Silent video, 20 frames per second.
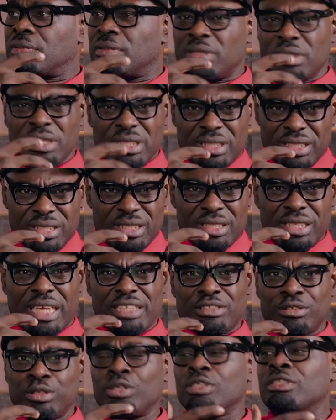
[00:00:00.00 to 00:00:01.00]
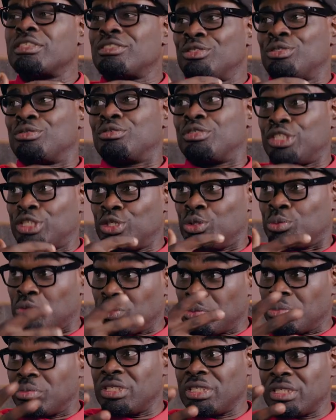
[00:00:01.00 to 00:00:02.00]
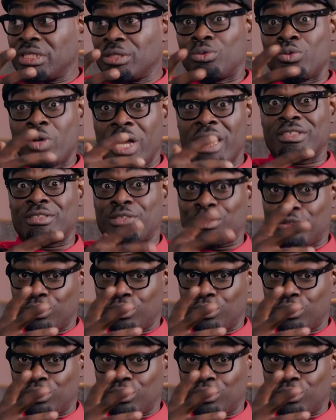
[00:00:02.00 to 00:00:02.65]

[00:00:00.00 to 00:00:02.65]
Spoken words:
It's as long as you're a human being who has a